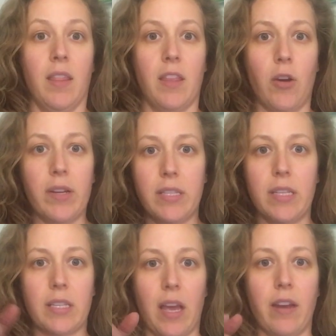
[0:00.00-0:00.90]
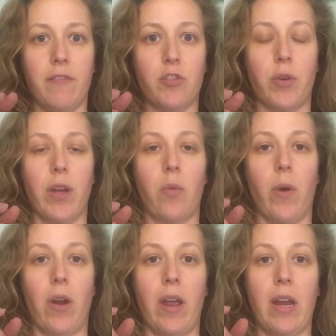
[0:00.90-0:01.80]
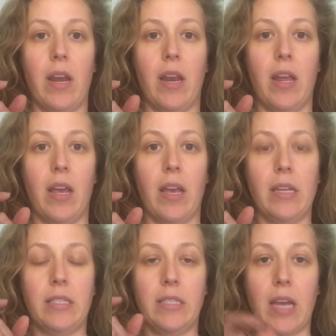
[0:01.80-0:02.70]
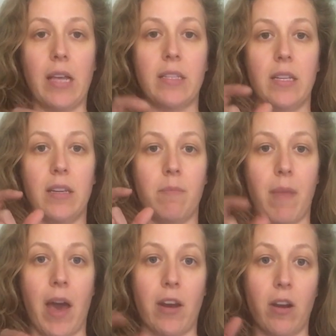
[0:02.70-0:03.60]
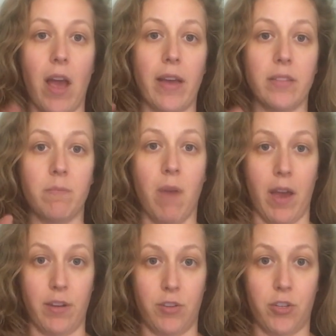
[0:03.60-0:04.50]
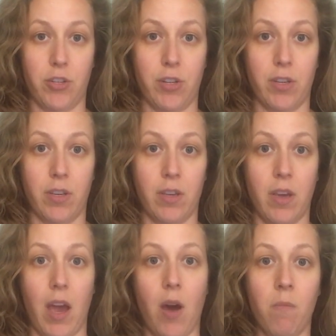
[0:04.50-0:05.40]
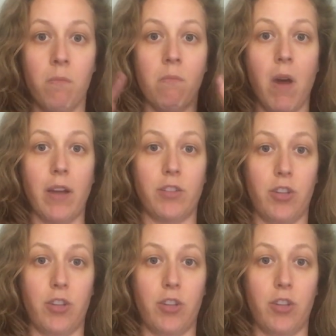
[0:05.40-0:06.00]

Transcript: There is this kind of trick where it doesn't matter as much how much